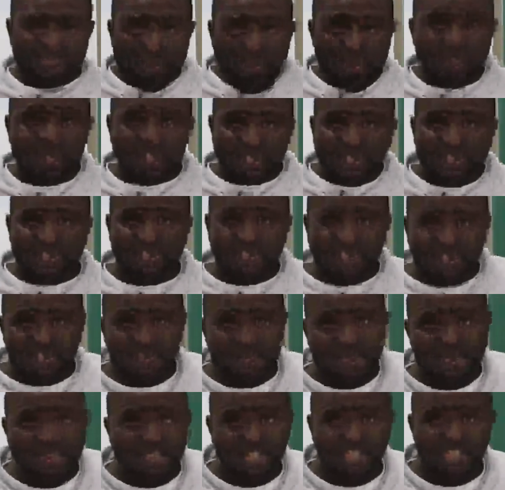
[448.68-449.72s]
who is sitting on
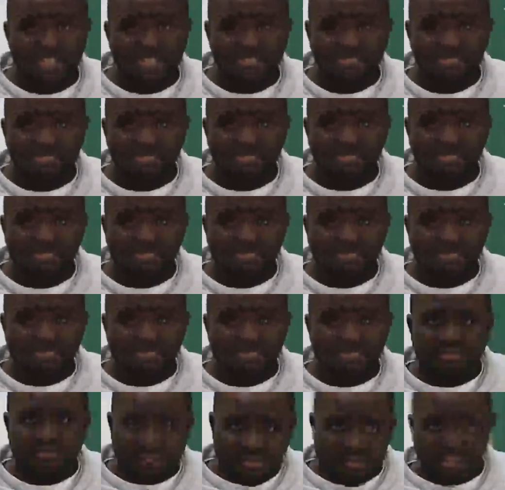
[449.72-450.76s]
the bench,
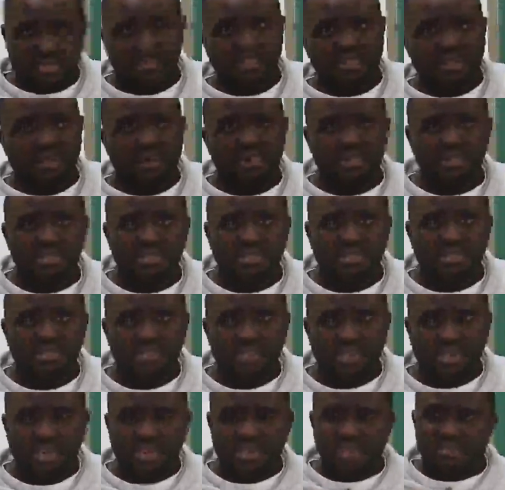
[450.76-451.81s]
she's the coach,
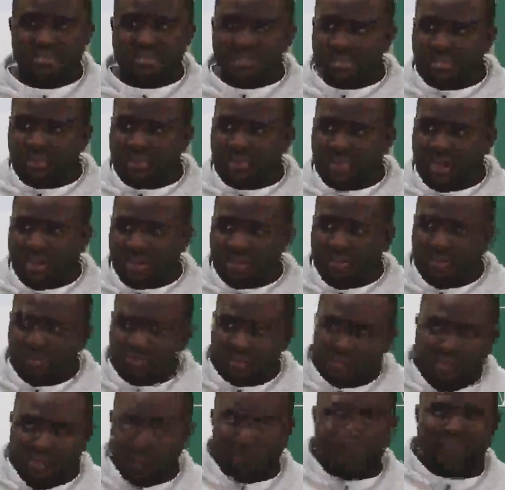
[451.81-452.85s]
see Ronaldo
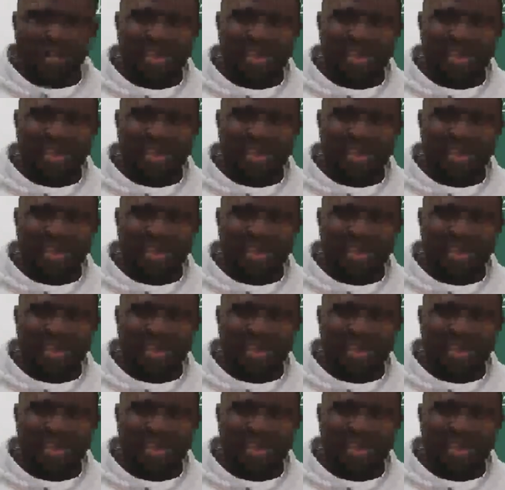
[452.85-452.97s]
zoom